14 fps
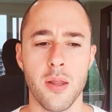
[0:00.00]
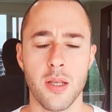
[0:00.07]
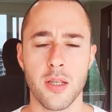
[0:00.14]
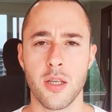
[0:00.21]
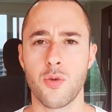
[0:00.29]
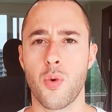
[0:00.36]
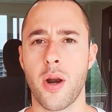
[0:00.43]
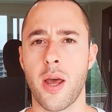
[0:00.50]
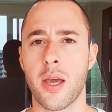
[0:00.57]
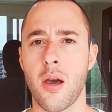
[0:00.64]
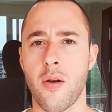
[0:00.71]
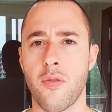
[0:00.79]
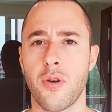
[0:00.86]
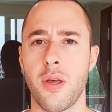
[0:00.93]
This is what I
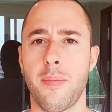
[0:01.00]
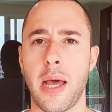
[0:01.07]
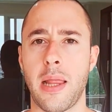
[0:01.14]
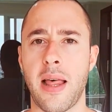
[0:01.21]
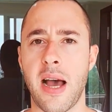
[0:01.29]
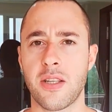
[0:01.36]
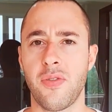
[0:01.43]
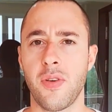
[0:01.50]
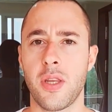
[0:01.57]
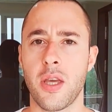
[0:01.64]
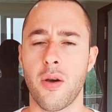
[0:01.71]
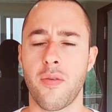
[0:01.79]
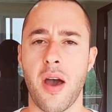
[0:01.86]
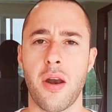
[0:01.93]
covered in my last
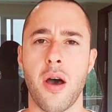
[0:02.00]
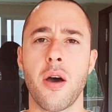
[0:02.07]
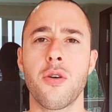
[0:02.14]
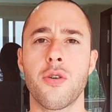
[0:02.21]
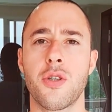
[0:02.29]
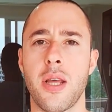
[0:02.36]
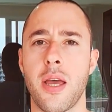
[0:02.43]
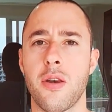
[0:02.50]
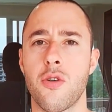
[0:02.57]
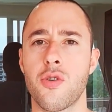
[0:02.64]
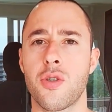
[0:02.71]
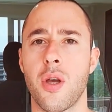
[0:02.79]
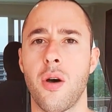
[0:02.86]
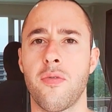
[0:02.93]
video, of how to understand
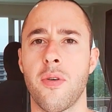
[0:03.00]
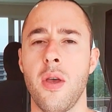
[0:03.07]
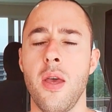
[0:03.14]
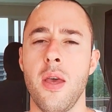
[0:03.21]
yourself